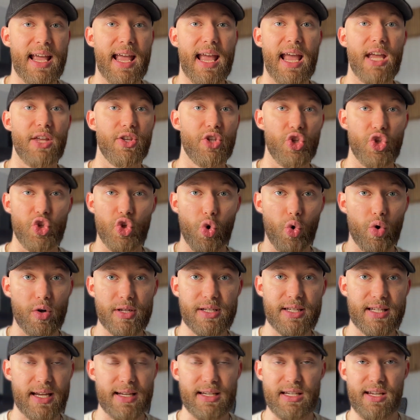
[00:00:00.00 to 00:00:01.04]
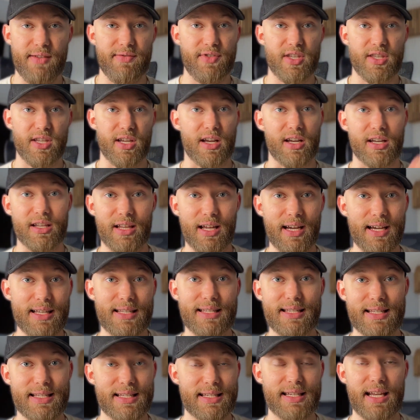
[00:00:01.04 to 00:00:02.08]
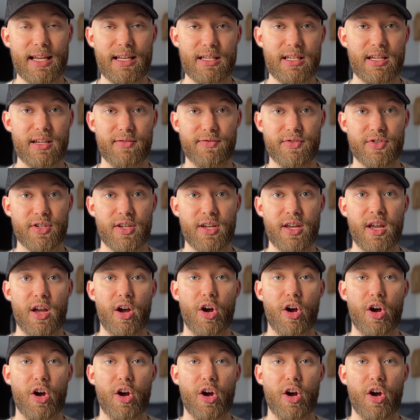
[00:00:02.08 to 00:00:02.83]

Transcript: And your incentives and the client's incentives